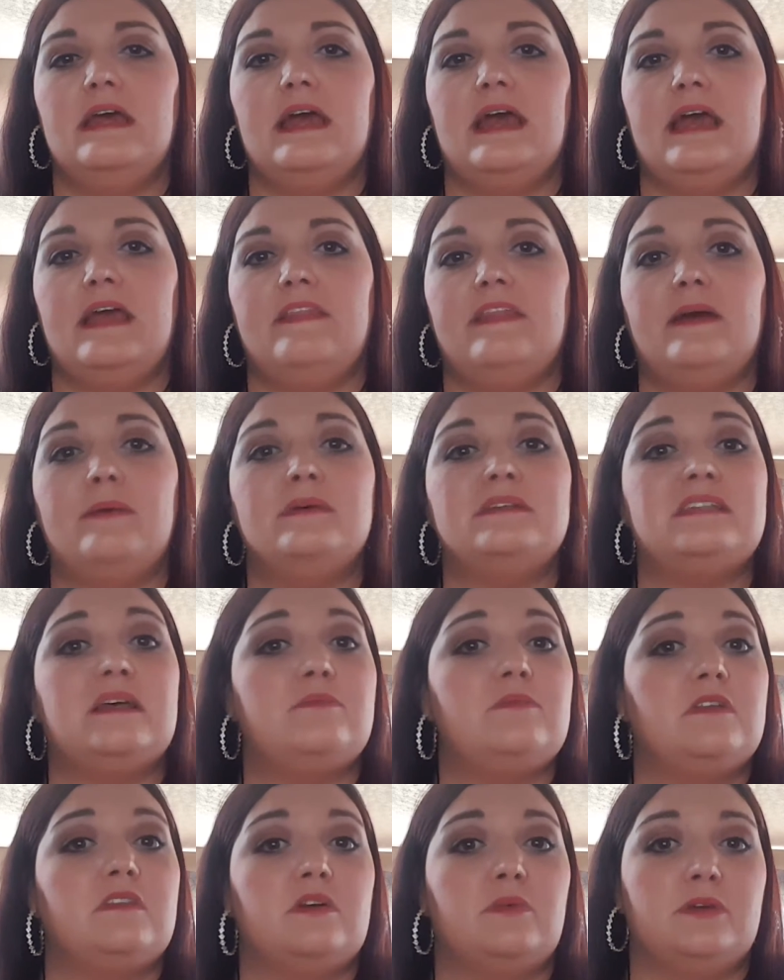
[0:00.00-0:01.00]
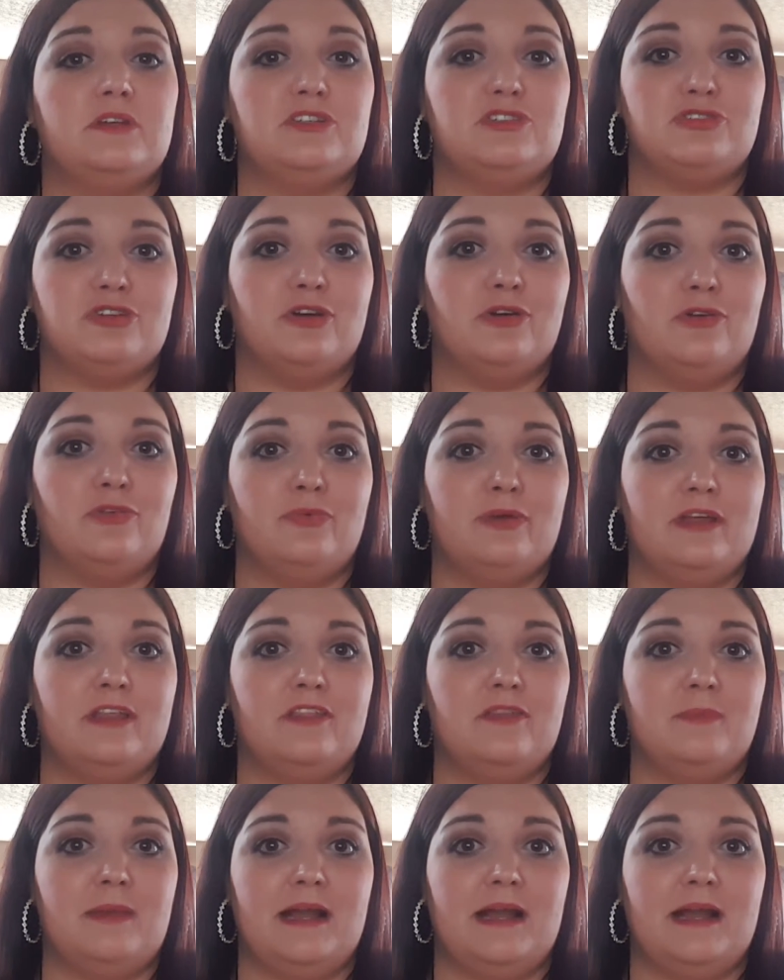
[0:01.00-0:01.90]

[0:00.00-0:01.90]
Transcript: And that was something that we struggled with.